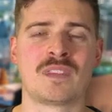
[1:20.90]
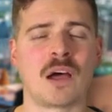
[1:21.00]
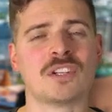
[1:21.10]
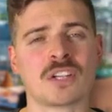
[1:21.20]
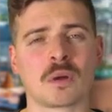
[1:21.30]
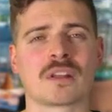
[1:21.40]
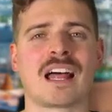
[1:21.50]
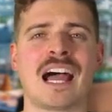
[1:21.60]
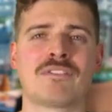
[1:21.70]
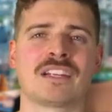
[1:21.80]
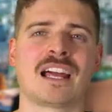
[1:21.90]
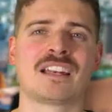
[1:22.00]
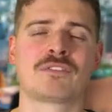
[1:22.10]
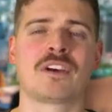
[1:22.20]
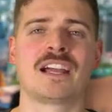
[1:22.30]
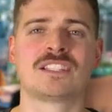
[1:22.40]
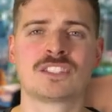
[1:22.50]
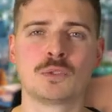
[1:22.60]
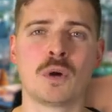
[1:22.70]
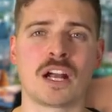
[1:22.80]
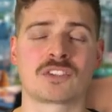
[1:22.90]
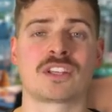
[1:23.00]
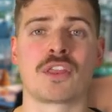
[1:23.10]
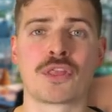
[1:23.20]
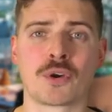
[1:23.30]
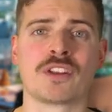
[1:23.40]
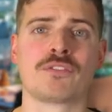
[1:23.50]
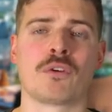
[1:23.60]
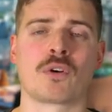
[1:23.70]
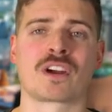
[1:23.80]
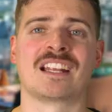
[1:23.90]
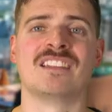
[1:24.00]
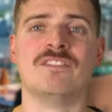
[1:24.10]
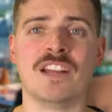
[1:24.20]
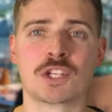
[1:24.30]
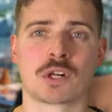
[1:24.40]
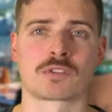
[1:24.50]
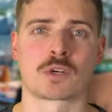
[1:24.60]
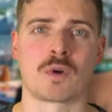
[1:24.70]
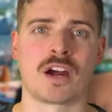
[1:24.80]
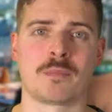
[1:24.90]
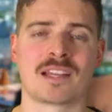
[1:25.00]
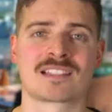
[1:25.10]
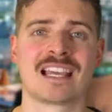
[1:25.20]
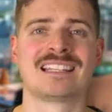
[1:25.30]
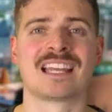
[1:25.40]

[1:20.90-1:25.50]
Now, in total, I've identified 234 individual requirements